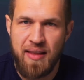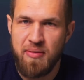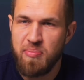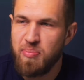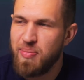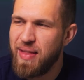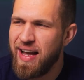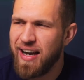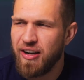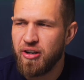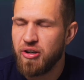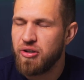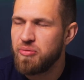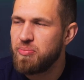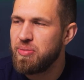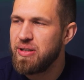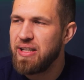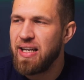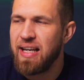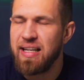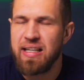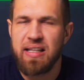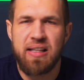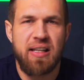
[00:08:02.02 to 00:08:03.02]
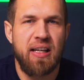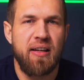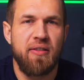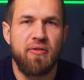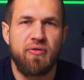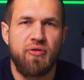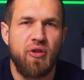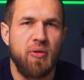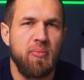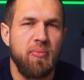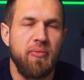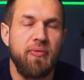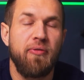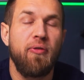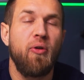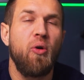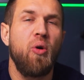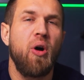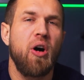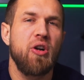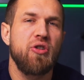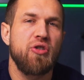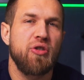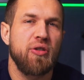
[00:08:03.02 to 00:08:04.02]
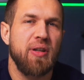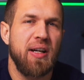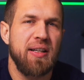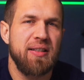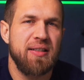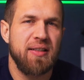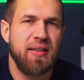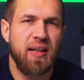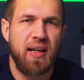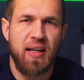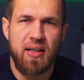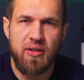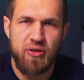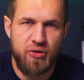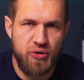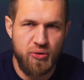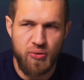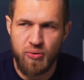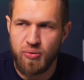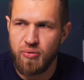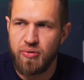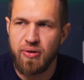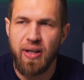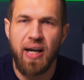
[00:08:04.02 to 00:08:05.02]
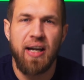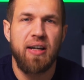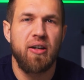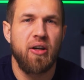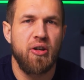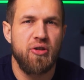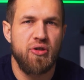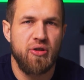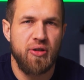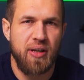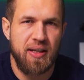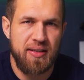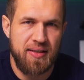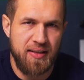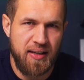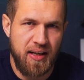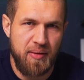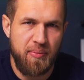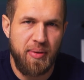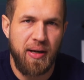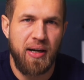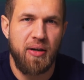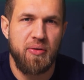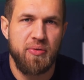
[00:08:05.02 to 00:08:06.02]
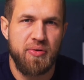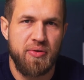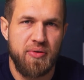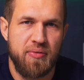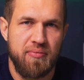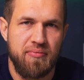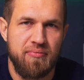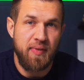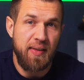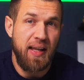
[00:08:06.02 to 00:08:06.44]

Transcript: And that could be anything from $499 to £999.